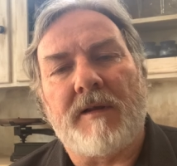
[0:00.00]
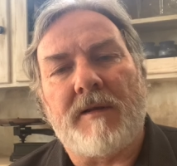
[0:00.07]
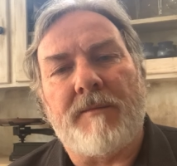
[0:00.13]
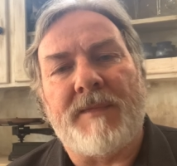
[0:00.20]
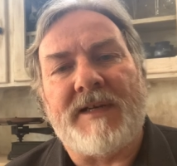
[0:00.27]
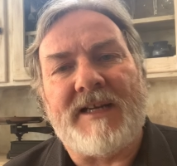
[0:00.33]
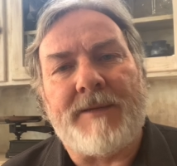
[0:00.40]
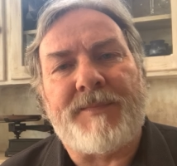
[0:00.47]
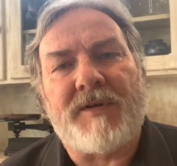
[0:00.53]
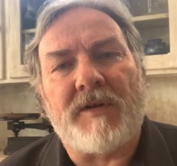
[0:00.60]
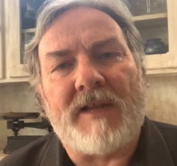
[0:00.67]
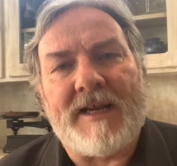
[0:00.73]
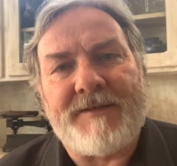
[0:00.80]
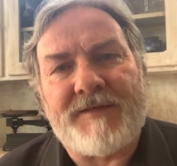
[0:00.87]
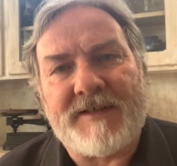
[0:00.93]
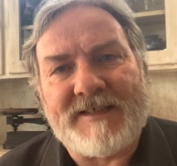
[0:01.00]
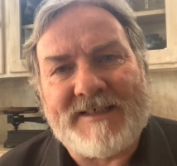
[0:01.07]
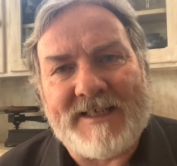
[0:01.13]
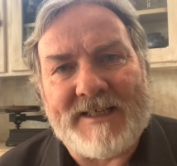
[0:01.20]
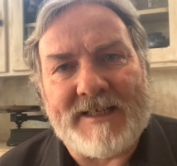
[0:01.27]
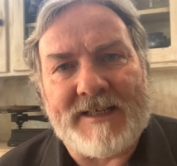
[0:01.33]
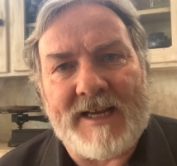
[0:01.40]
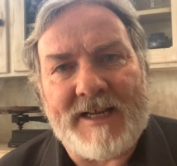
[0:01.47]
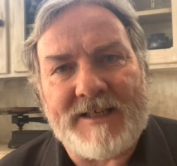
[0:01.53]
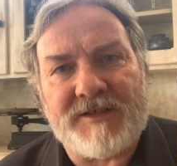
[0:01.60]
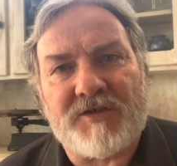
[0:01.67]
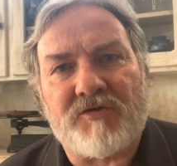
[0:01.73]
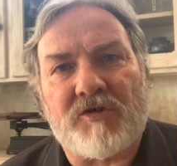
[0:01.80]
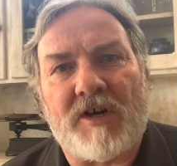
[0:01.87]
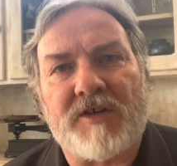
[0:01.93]
manipulate the DNA
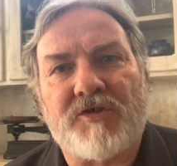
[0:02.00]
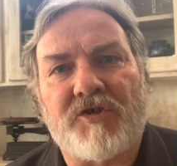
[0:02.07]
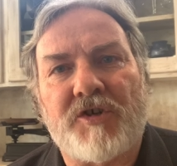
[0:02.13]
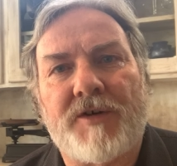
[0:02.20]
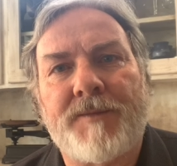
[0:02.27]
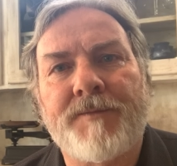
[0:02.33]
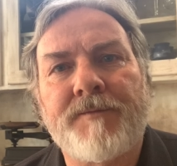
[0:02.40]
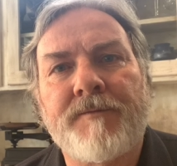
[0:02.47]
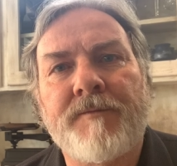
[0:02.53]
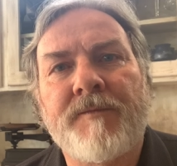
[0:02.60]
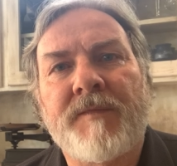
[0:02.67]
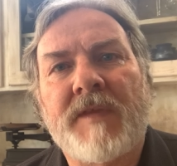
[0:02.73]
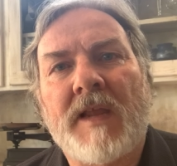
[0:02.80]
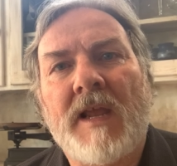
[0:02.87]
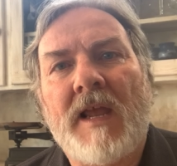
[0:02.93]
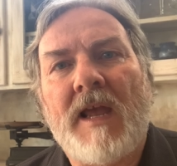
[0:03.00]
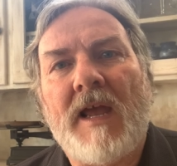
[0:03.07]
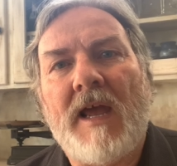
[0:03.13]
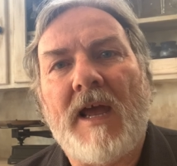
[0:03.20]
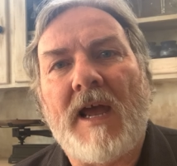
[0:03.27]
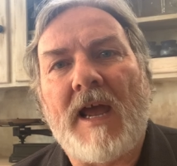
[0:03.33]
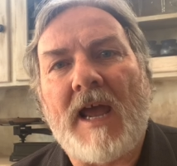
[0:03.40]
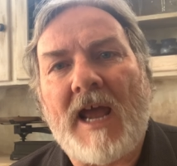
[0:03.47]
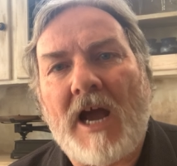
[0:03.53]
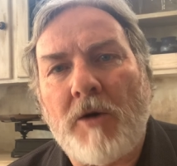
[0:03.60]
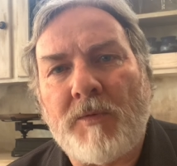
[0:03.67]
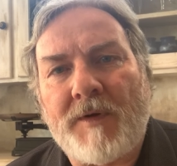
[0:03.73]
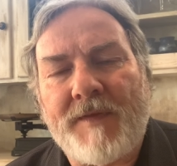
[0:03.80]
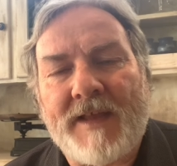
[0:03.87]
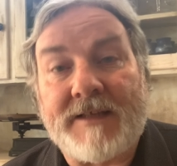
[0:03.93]
structure. How
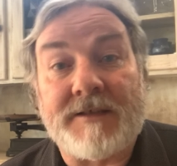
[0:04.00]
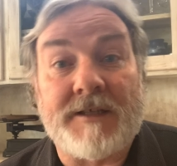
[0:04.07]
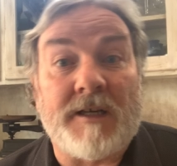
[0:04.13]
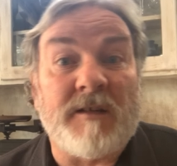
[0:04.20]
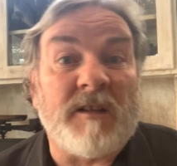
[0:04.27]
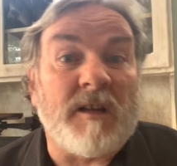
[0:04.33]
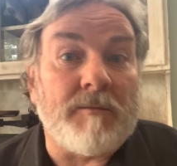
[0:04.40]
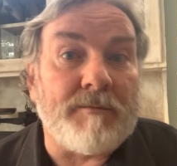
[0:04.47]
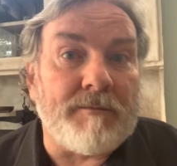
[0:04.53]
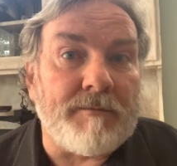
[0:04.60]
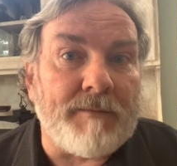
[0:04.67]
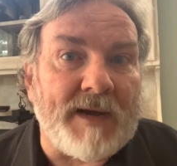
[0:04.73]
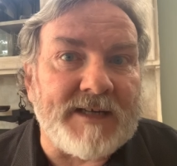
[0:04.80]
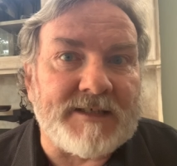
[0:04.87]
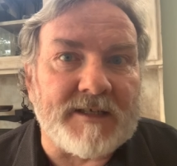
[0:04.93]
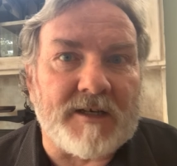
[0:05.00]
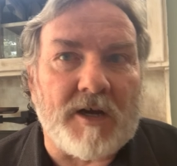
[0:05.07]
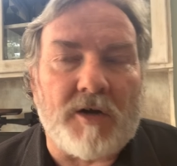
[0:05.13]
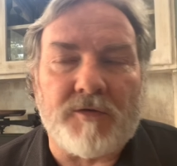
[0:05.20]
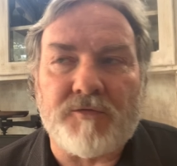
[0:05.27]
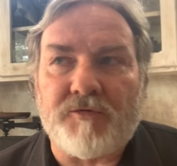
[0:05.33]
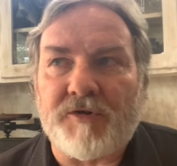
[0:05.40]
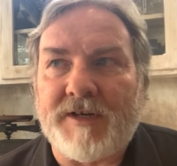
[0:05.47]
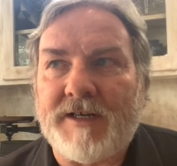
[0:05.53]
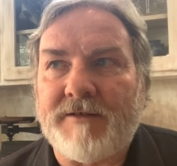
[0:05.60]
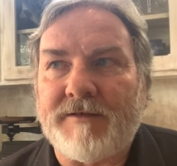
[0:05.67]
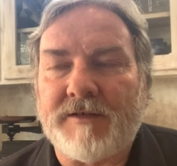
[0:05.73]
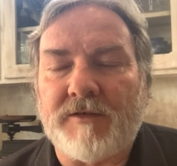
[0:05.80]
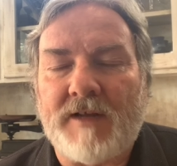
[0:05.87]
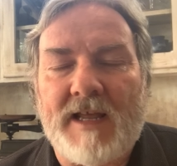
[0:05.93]
will that done? The
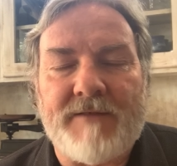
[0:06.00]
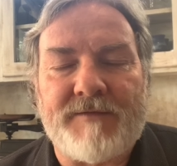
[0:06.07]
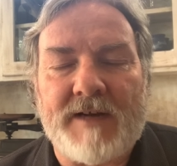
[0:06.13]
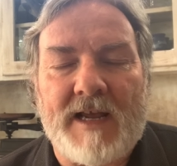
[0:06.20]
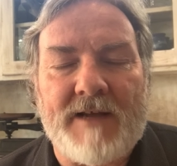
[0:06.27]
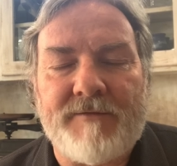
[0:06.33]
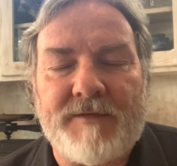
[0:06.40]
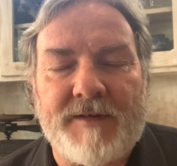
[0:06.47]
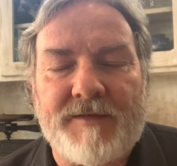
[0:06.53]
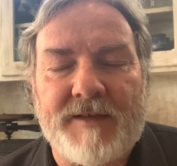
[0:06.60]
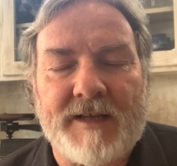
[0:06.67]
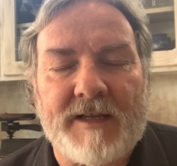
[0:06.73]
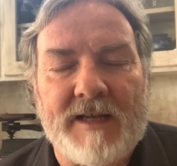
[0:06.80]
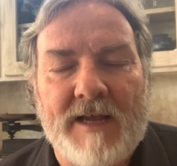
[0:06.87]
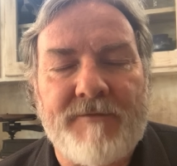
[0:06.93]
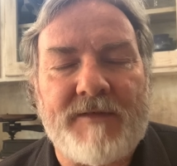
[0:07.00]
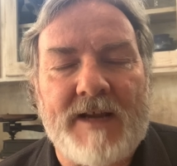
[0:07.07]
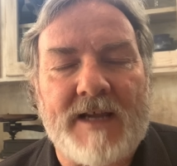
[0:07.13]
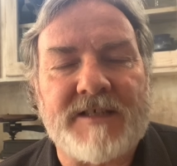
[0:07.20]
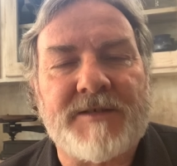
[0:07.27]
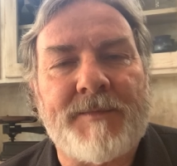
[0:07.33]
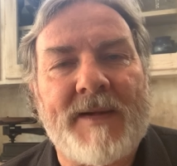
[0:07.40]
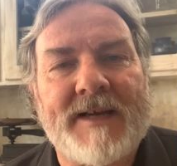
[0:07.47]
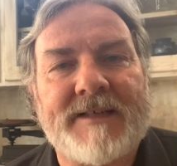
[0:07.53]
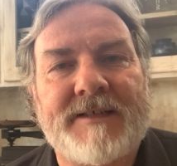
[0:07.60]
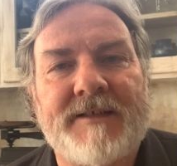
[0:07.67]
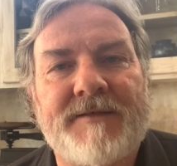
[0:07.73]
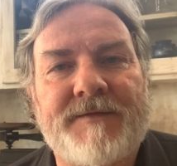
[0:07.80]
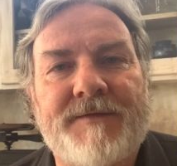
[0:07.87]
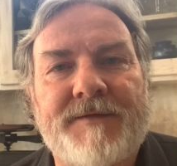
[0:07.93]
mitochondria and every aspect
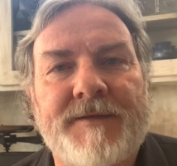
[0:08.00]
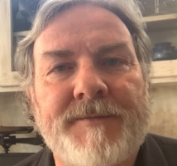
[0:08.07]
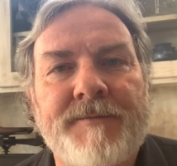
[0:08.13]
of